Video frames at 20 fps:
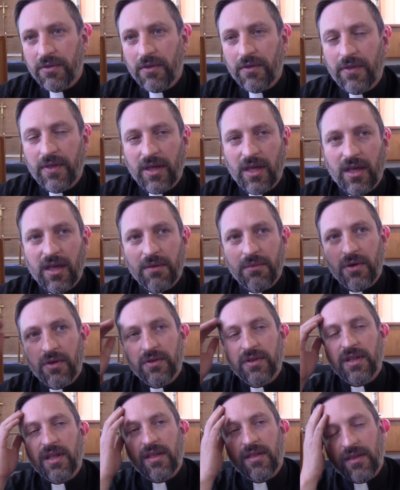They're thinking
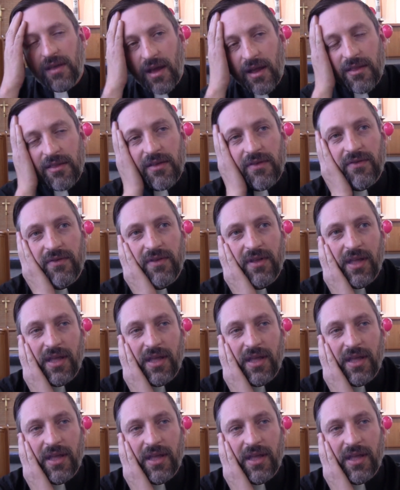about these kinds of